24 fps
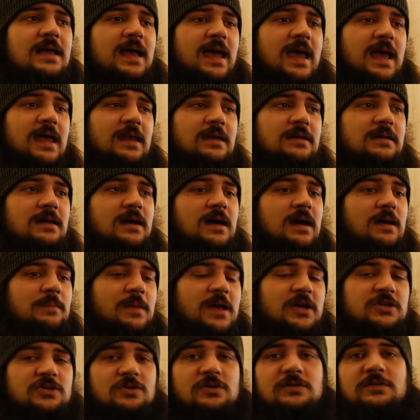And
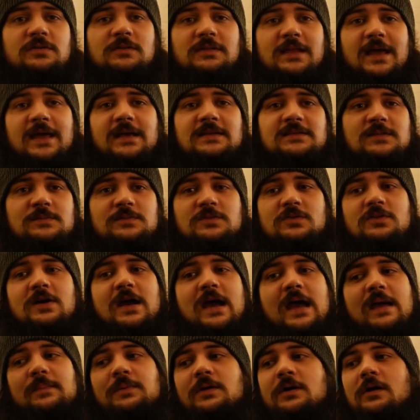make sure to like,
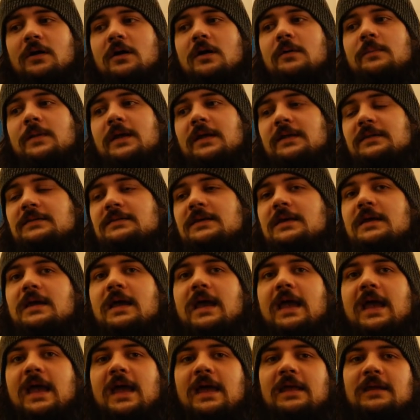subscribe, comment,
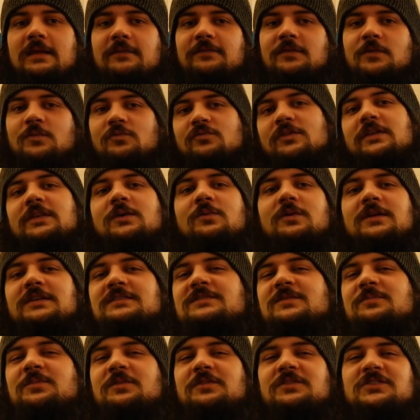and if you really want to
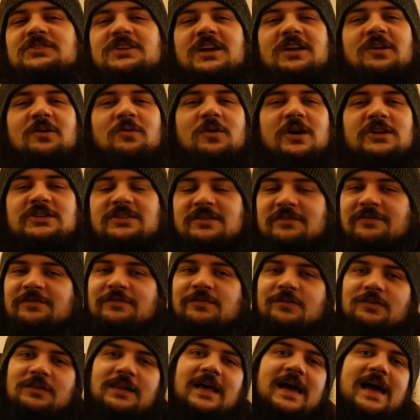support the channel, watch the
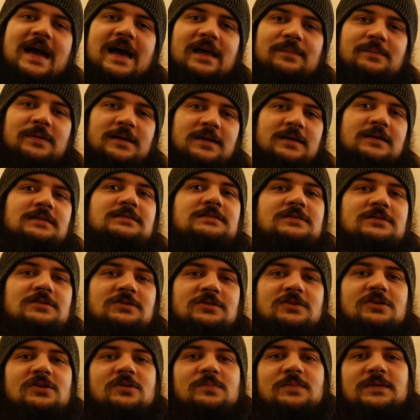full ad because
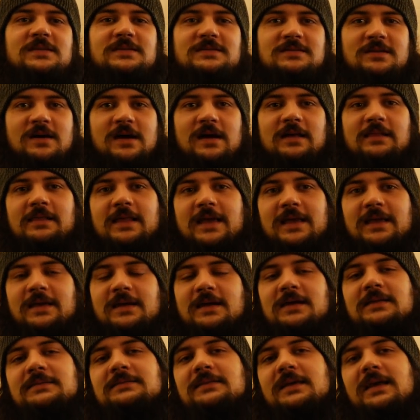YouTube does not like
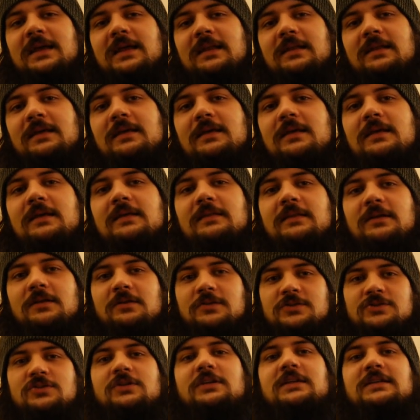us and they
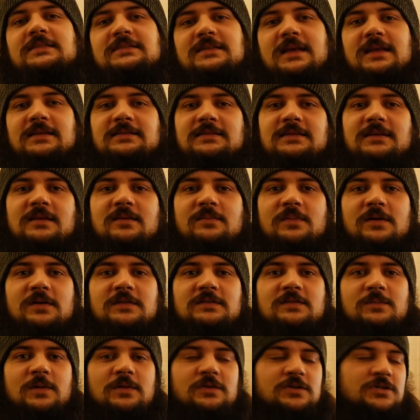don't treat us nicely compared
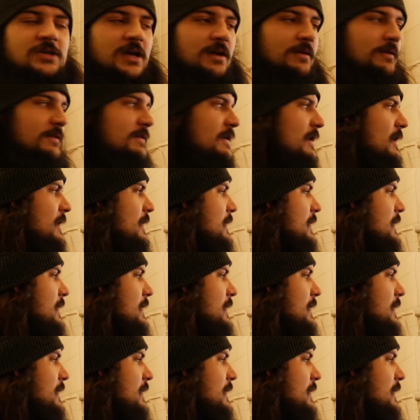to some other channels.